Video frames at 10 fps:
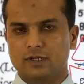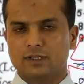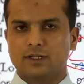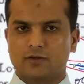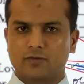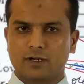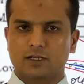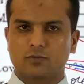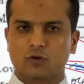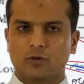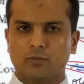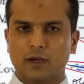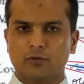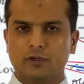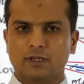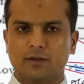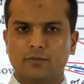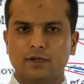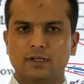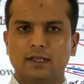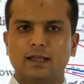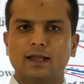that 20 bronchopulmonary segment,